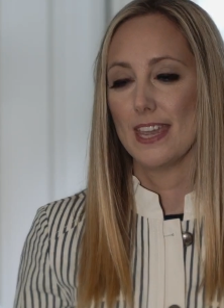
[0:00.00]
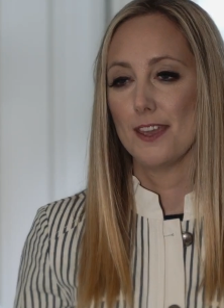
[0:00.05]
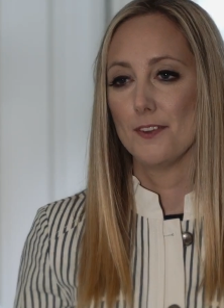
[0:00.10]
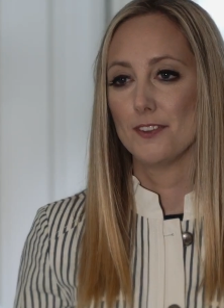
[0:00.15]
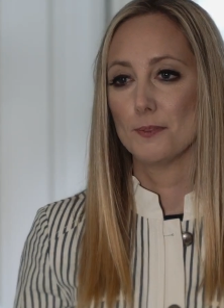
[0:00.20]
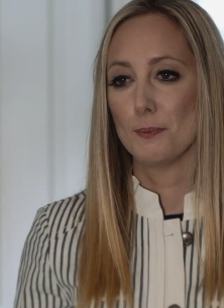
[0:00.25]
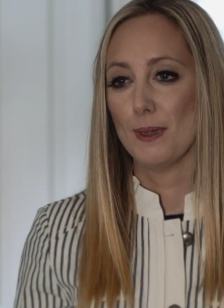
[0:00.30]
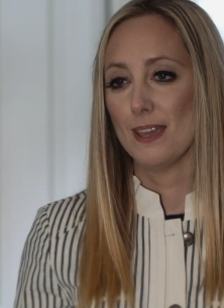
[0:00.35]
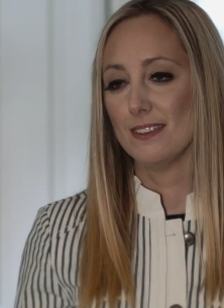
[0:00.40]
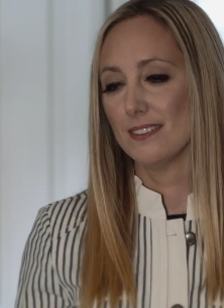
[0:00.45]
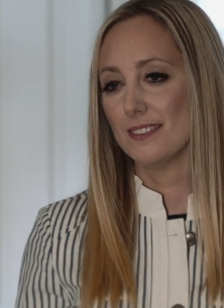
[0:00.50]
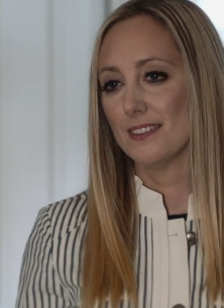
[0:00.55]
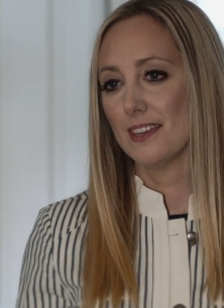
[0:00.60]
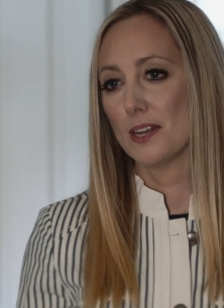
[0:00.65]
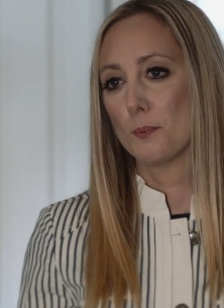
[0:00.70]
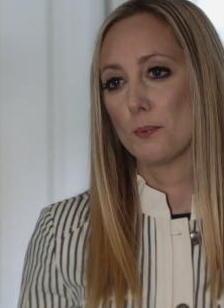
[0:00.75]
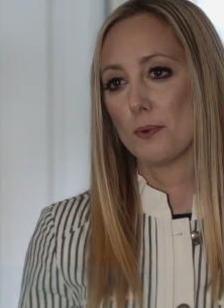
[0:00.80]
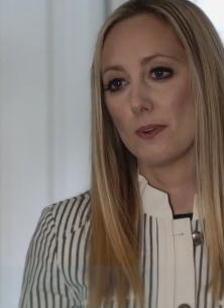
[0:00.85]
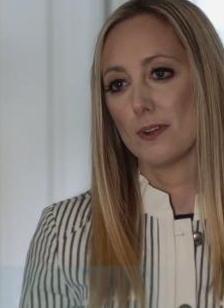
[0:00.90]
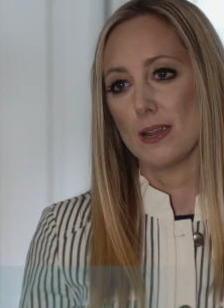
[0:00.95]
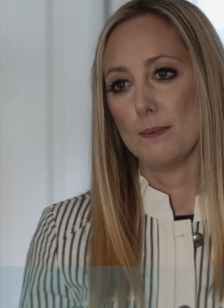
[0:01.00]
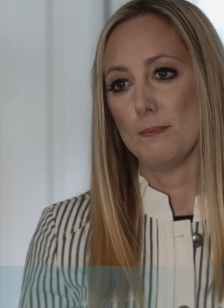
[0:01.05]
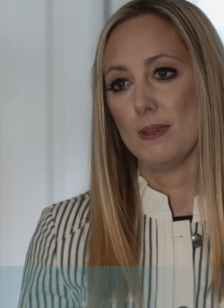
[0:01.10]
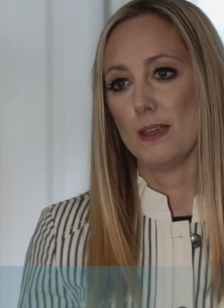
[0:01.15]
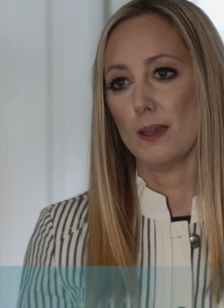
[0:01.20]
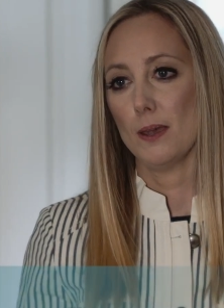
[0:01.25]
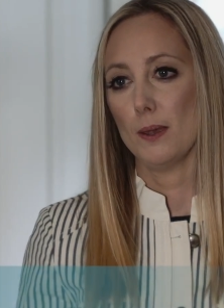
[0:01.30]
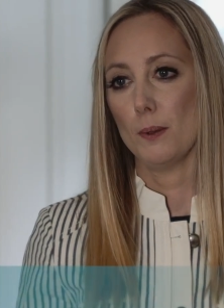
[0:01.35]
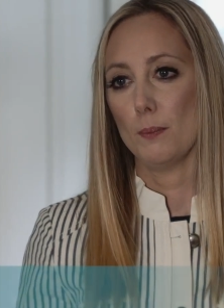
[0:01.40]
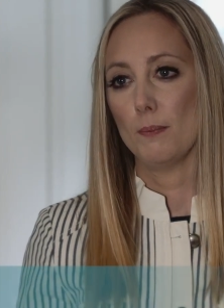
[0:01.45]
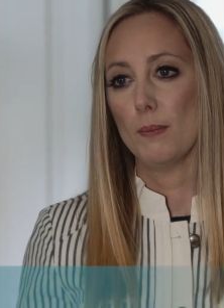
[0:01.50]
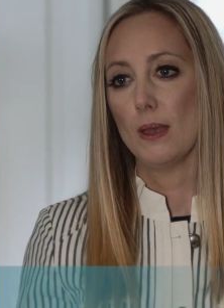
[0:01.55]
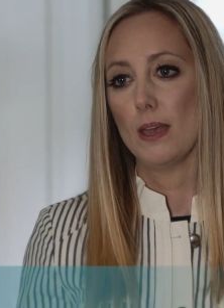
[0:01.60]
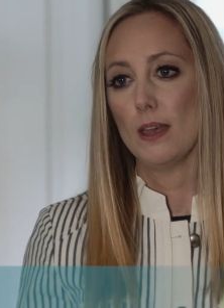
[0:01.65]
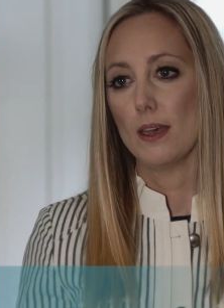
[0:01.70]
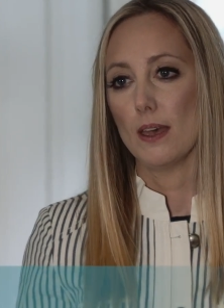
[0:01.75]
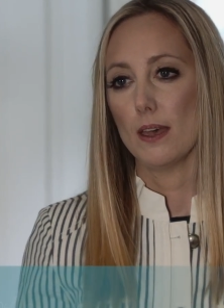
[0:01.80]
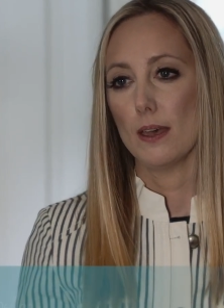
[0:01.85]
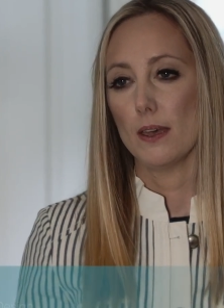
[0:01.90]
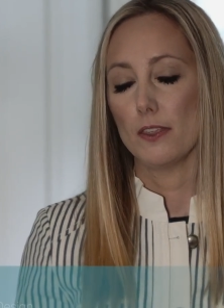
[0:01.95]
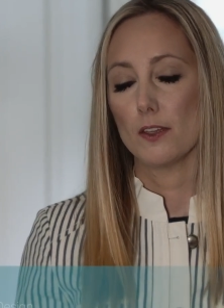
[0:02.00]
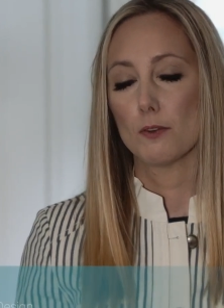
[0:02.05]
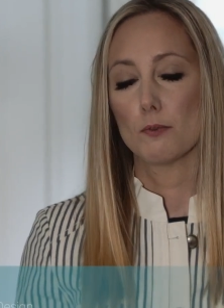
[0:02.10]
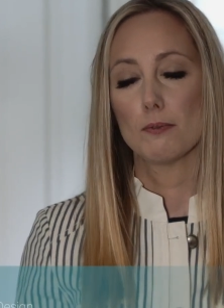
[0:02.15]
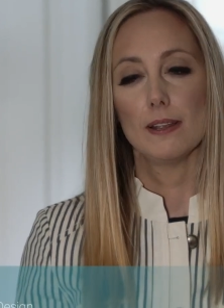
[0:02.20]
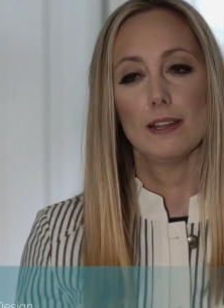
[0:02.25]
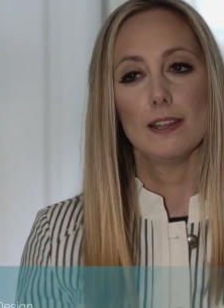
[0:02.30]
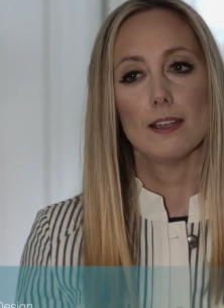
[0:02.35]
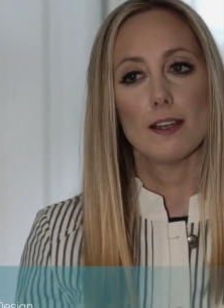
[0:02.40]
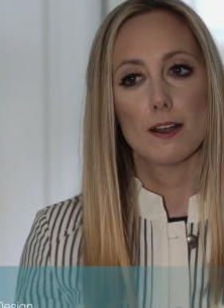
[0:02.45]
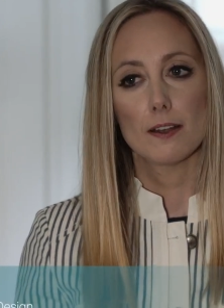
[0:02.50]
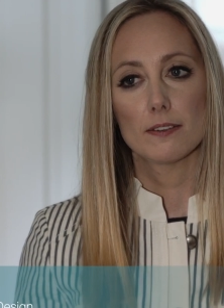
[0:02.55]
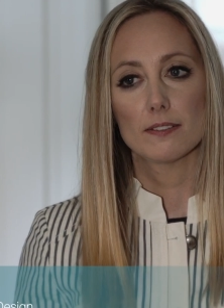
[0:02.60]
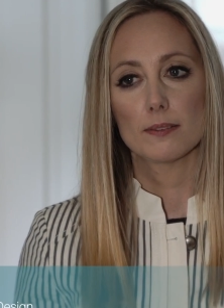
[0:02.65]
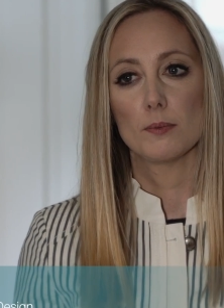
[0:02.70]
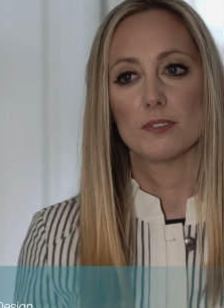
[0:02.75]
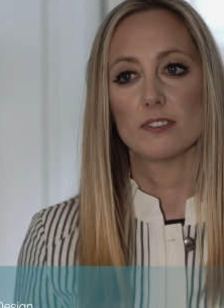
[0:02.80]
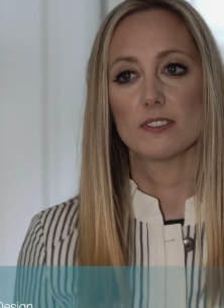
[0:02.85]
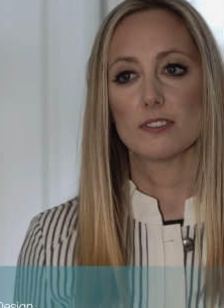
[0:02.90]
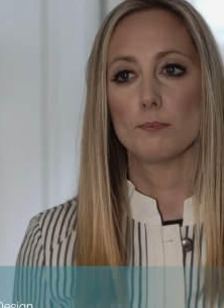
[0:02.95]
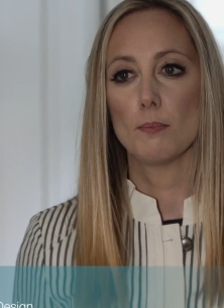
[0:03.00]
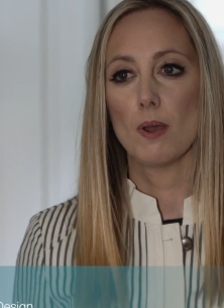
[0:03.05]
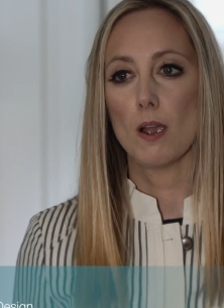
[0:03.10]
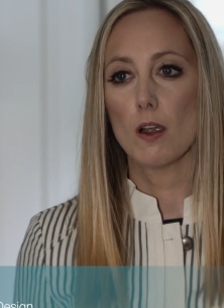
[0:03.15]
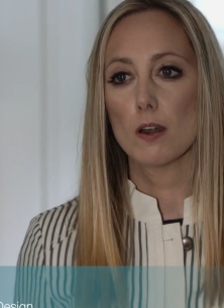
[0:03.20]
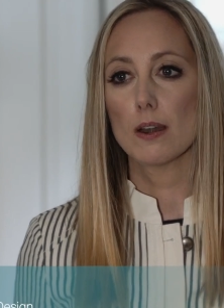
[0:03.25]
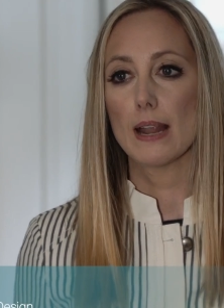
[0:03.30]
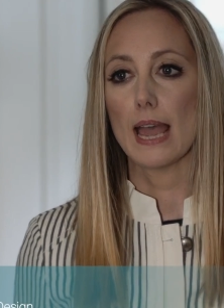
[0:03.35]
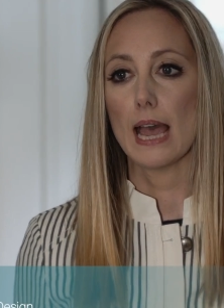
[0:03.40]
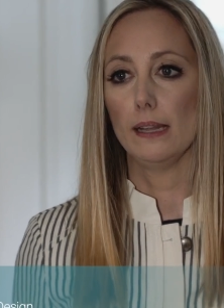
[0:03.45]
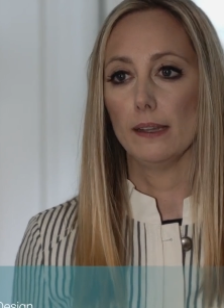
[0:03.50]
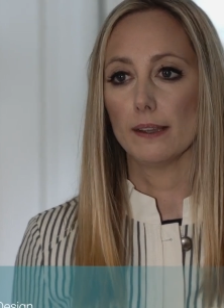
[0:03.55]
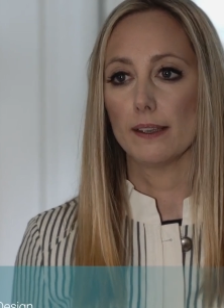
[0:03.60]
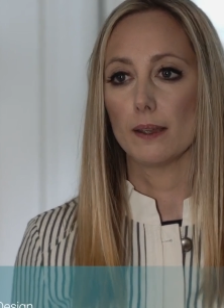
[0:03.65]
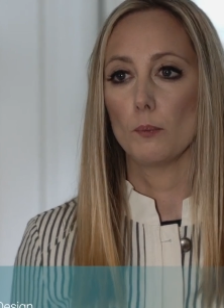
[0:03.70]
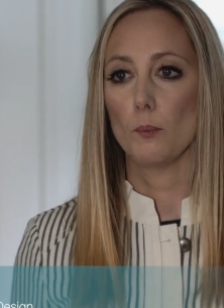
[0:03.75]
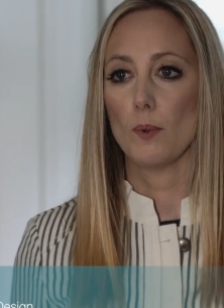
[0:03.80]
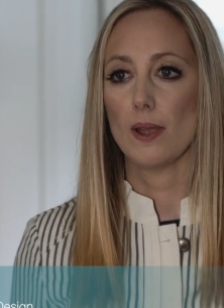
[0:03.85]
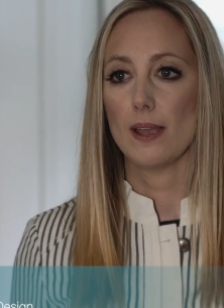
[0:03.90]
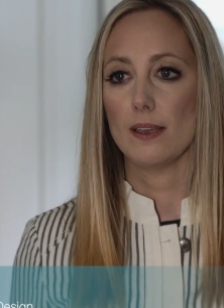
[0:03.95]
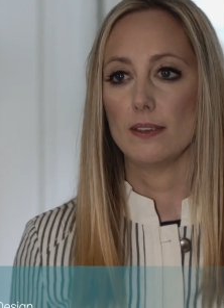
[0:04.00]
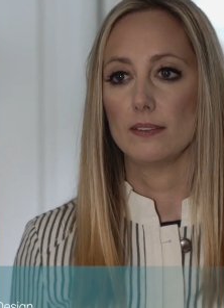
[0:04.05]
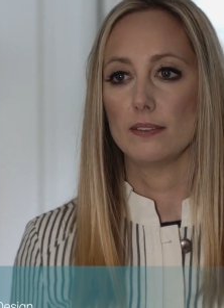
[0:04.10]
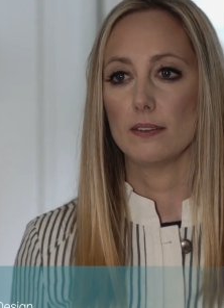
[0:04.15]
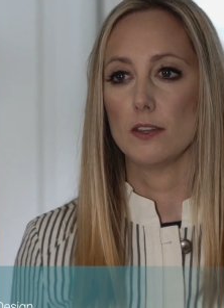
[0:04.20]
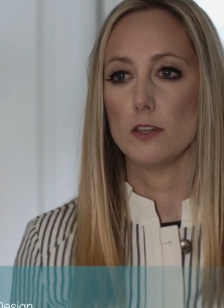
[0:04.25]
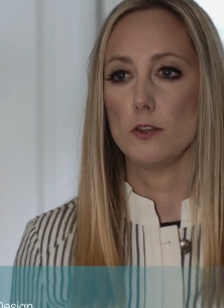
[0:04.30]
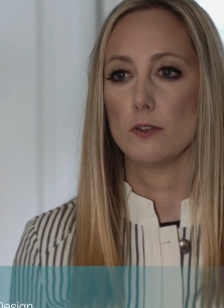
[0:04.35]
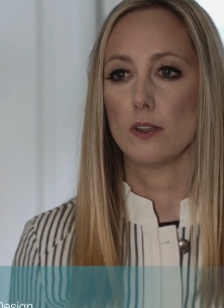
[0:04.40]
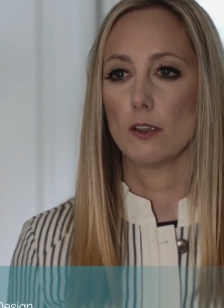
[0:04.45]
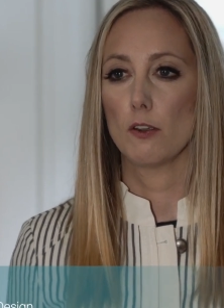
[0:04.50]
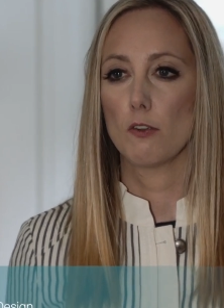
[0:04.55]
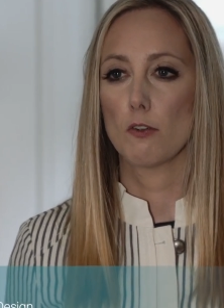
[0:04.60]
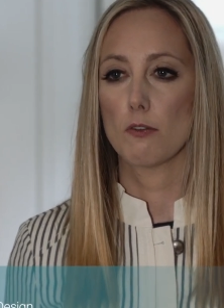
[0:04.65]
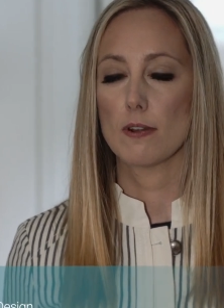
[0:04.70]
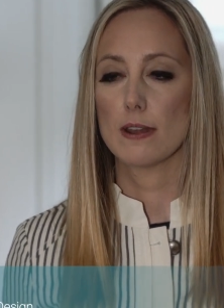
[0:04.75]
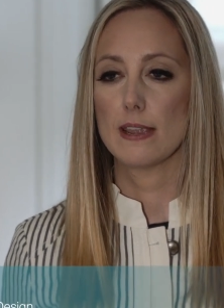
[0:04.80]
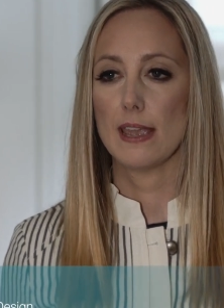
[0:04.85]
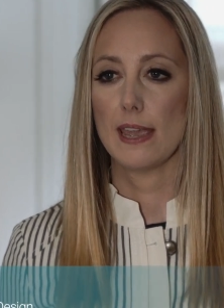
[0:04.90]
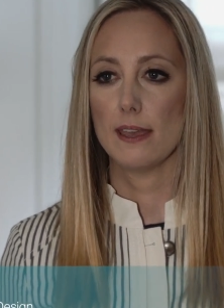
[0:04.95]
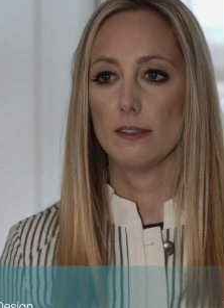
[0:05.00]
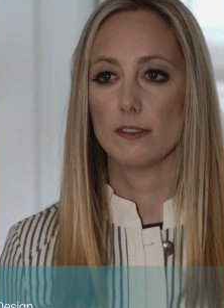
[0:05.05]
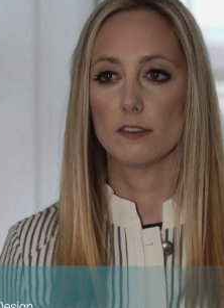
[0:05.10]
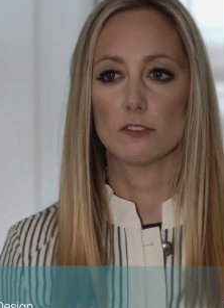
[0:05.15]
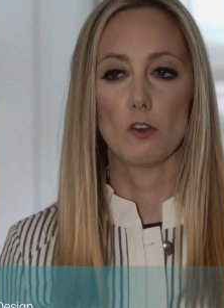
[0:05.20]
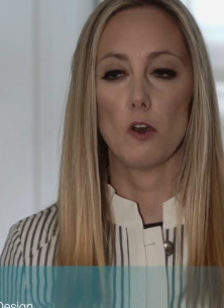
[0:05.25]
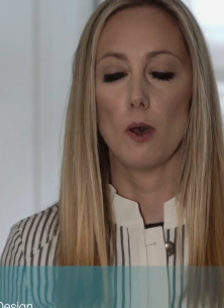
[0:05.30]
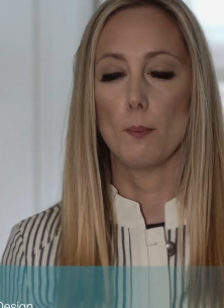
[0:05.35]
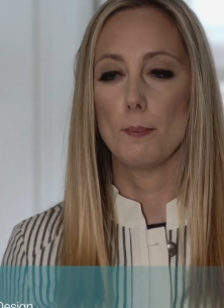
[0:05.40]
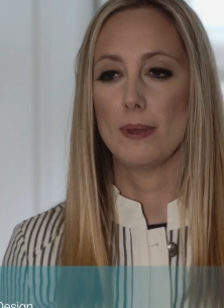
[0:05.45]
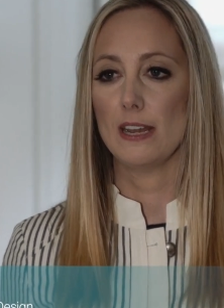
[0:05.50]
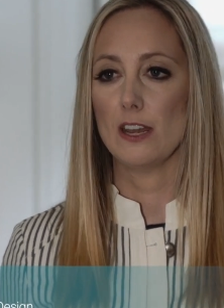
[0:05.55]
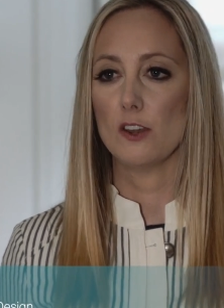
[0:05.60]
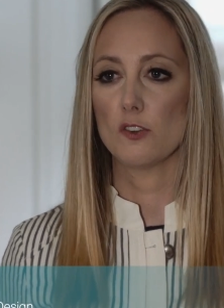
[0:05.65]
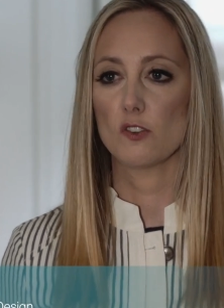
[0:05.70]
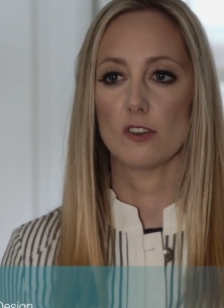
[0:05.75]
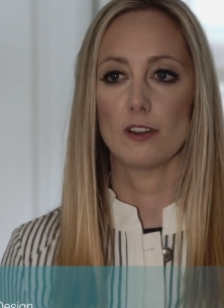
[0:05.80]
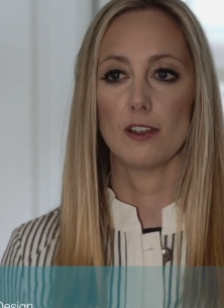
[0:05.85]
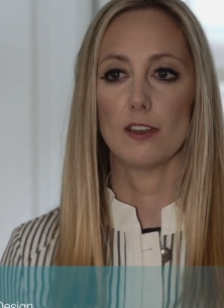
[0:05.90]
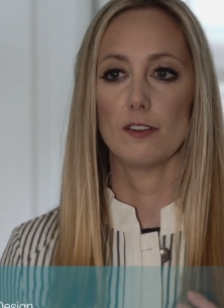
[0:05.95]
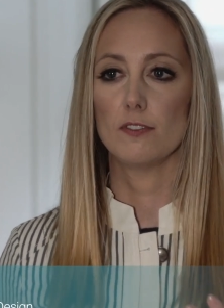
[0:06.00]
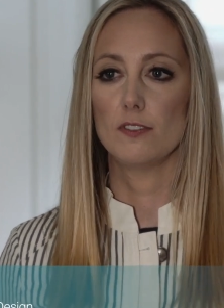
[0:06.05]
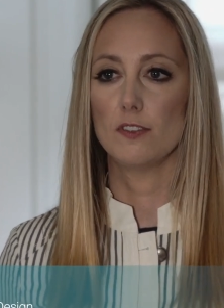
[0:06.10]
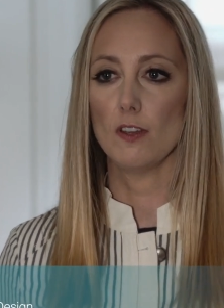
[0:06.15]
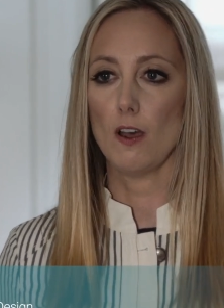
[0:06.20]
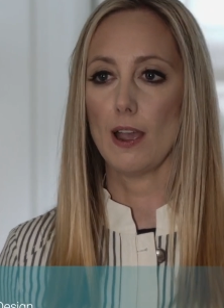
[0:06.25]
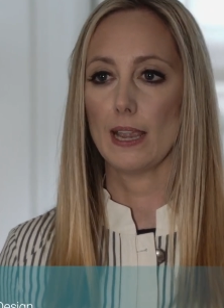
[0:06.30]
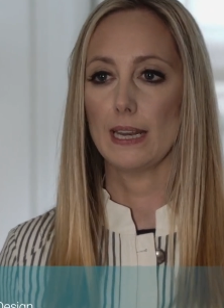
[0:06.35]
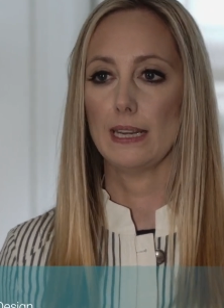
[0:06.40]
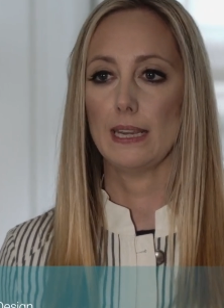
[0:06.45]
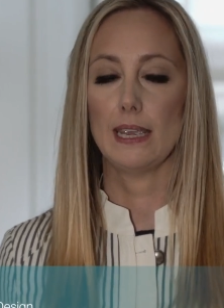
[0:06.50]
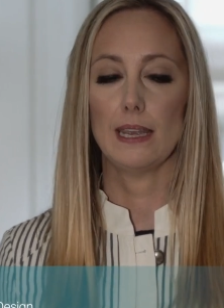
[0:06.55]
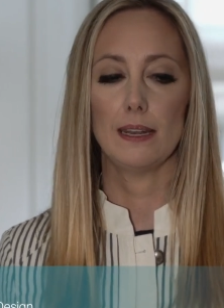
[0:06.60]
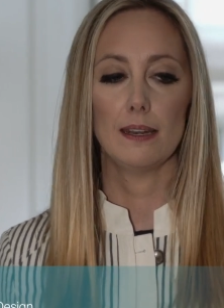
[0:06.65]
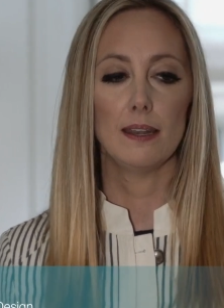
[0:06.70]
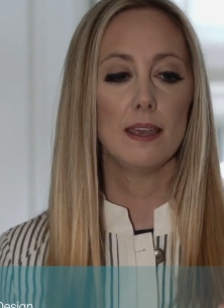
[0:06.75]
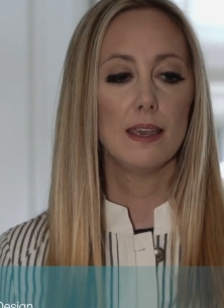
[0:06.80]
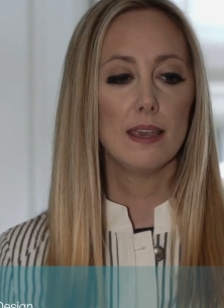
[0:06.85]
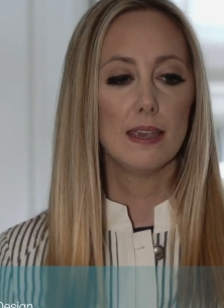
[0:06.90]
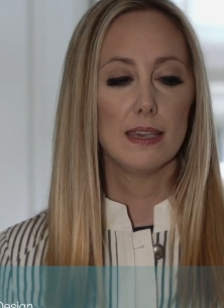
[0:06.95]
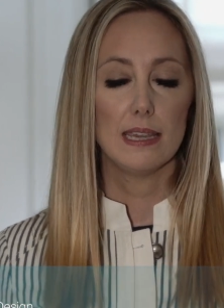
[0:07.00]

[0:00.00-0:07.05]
If space is at a premium, there really are some smart, elegant ways that you can create this combination of dining,